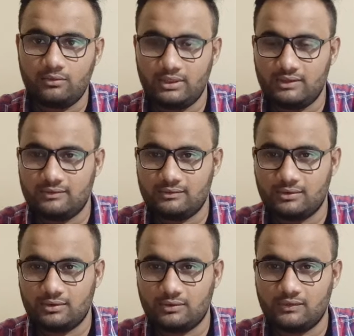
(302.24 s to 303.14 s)
who is
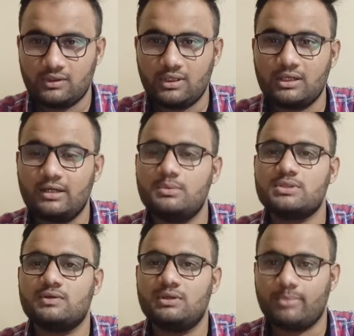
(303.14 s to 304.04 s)
seeking
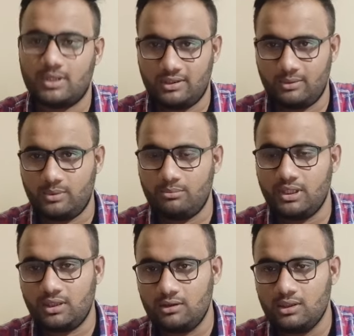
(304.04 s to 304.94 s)
admission in part-time
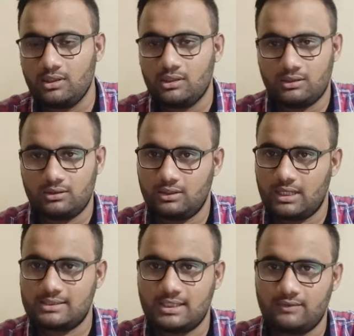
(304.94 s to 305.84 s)
MBA, they
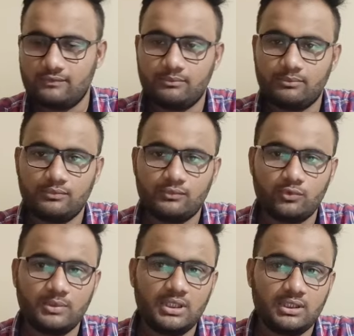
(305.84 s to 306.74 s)
guys have
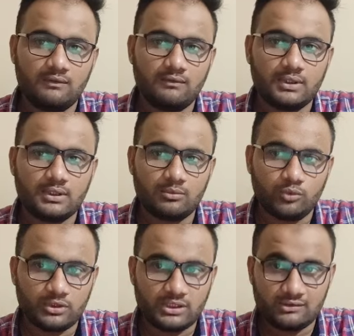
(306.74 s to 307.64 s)
to be worked
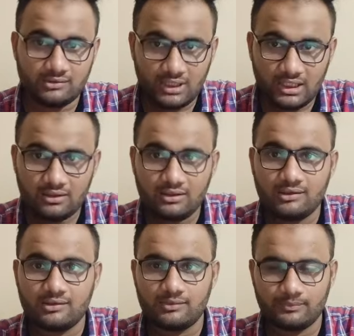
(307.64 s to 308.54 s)
more than 3
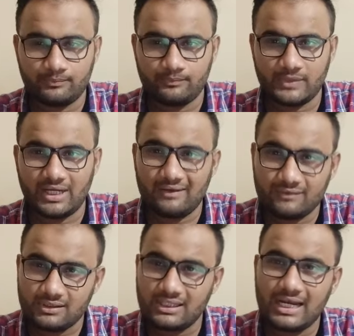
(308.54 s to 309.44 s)
years
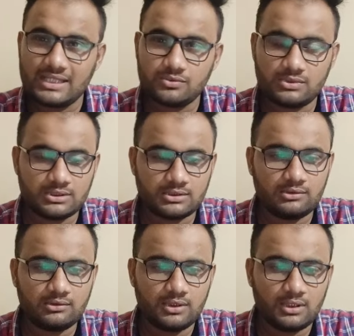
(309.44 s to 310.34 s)
after the
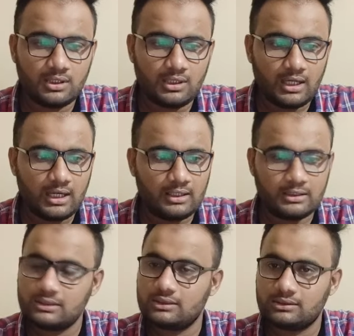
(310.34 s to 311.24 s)
graduation,
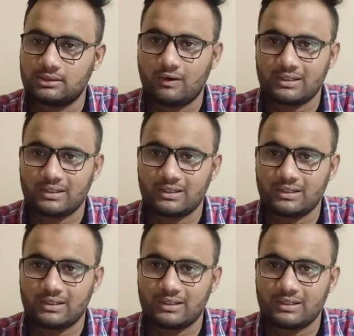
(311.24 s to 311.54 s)
and whatever